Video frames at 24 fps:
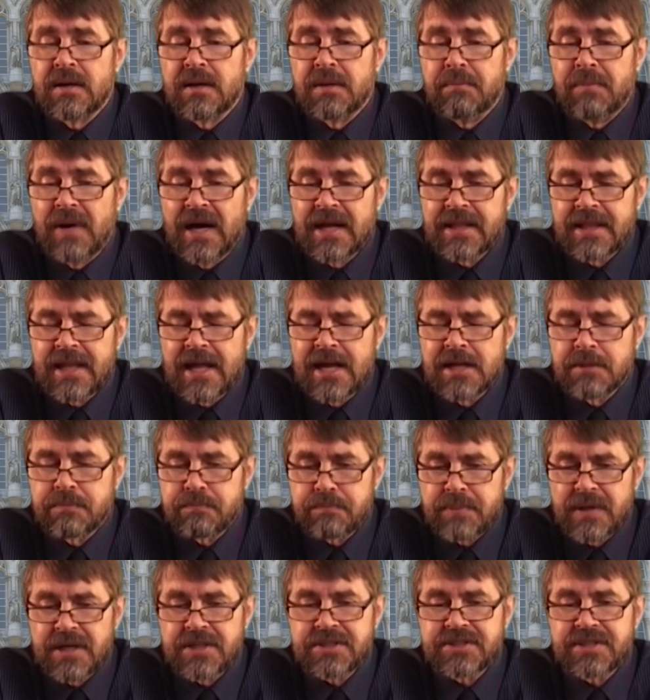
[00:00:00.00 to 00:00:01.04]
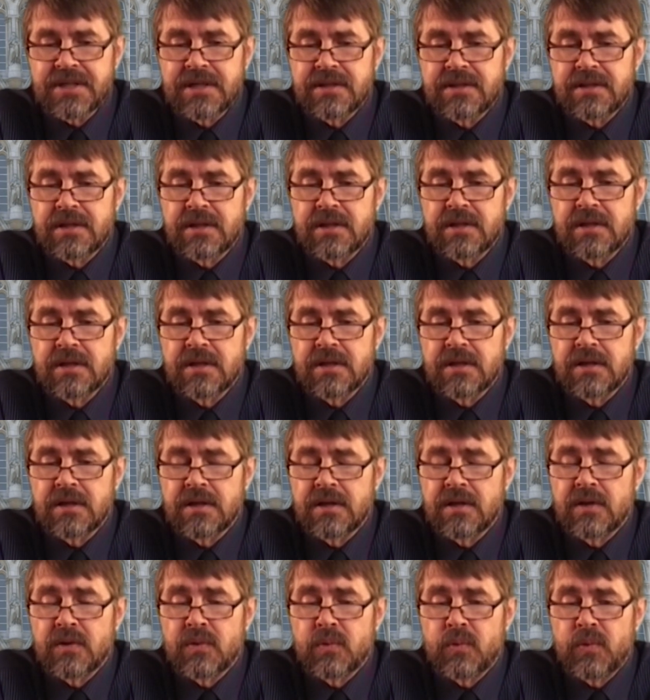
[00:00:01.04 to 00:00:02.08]
but at present
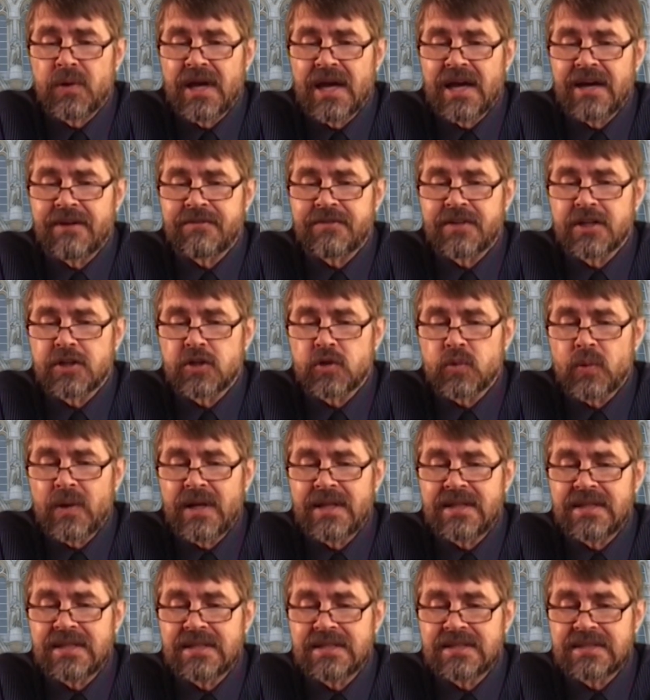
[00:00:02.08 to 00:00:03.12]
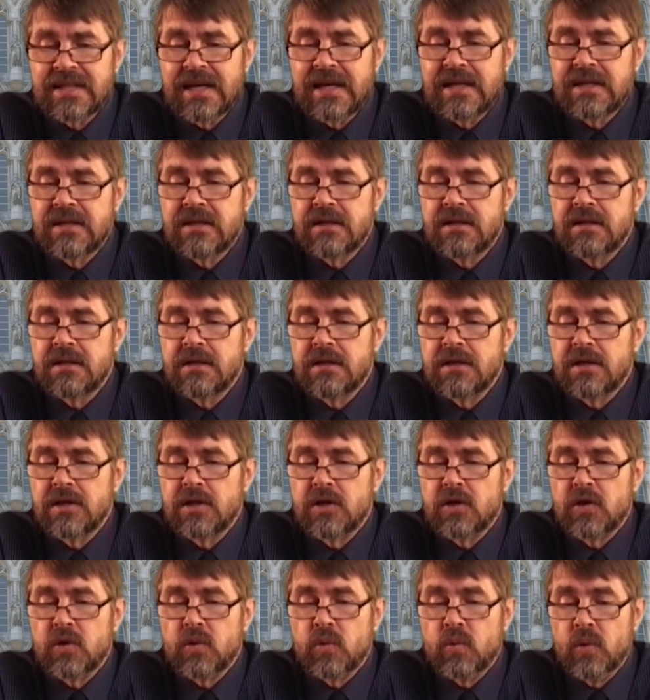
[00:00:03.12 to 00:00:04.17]
we have the 2010
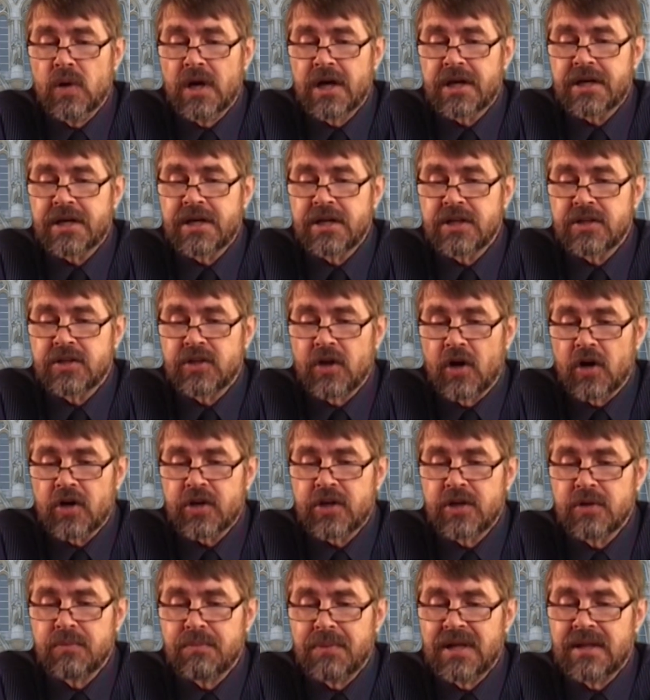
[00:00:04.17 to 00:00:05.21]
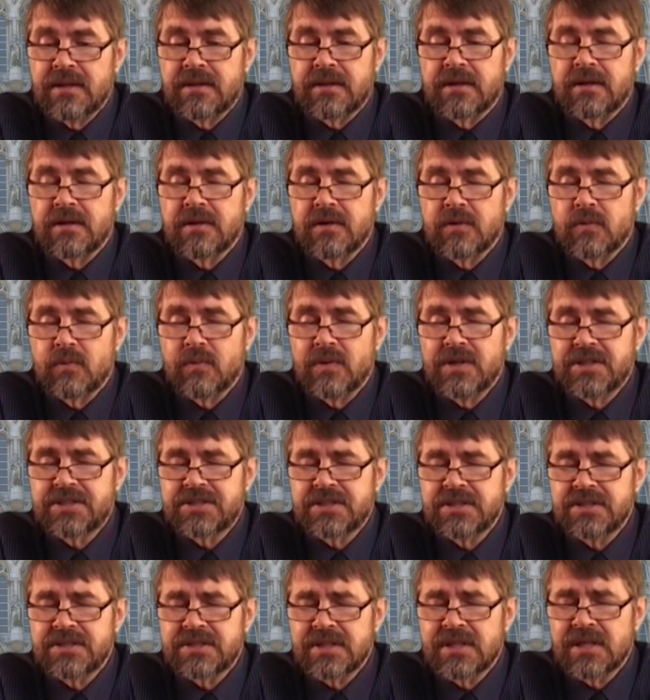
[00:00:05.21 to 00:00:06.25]
working document, which
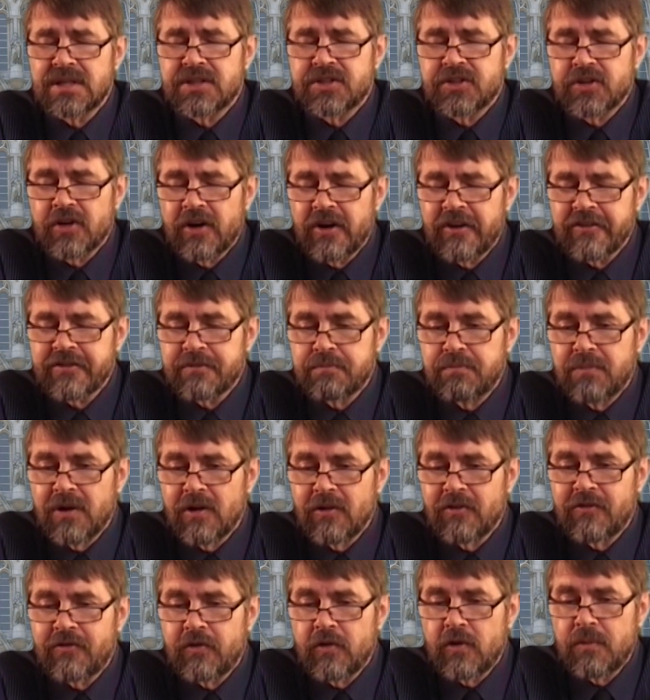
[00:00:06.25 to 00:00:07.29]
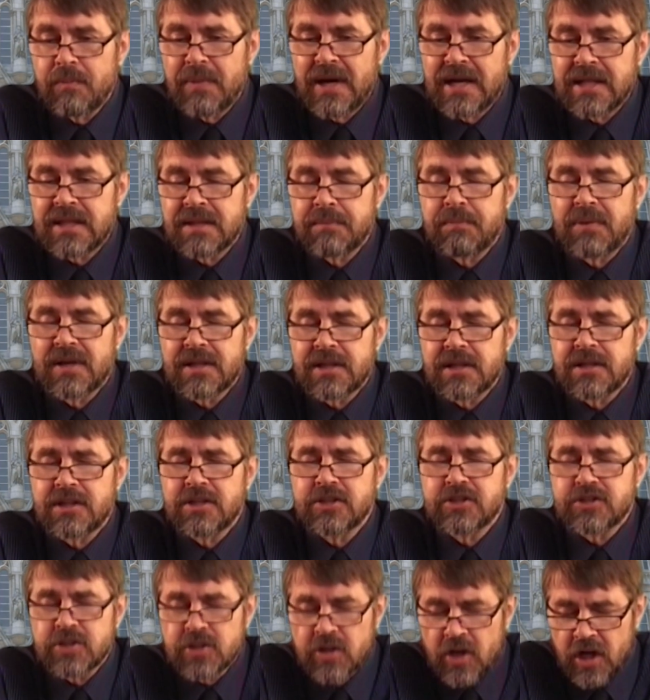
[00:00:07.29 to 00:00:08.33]
is in a draft bill format, but it
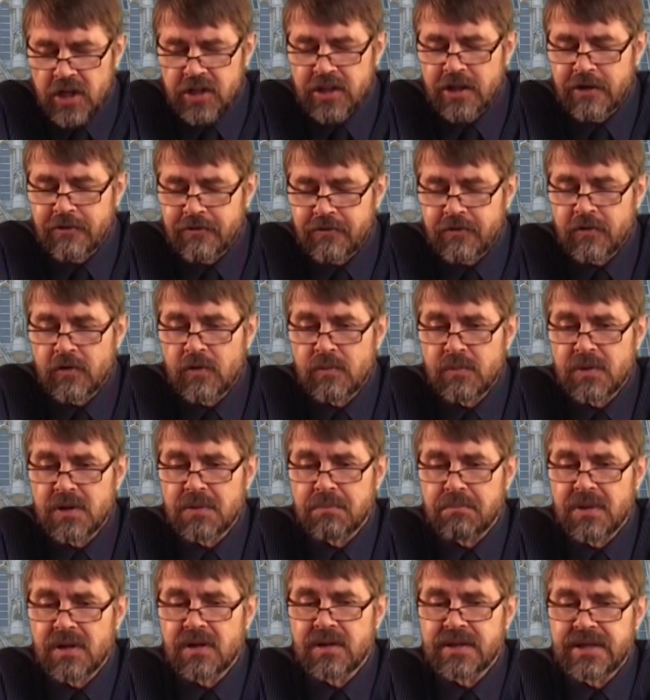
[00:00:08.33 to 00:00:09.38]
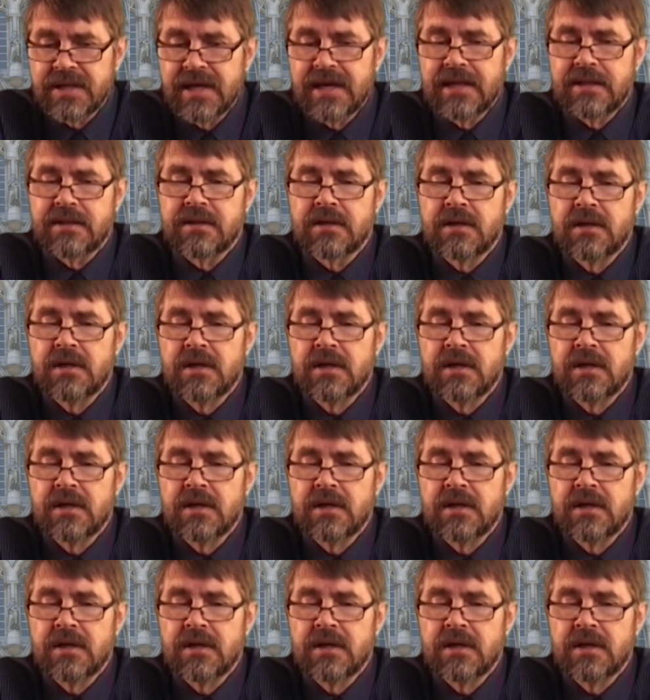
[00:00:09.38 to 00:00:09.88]
is not a formal bill yet.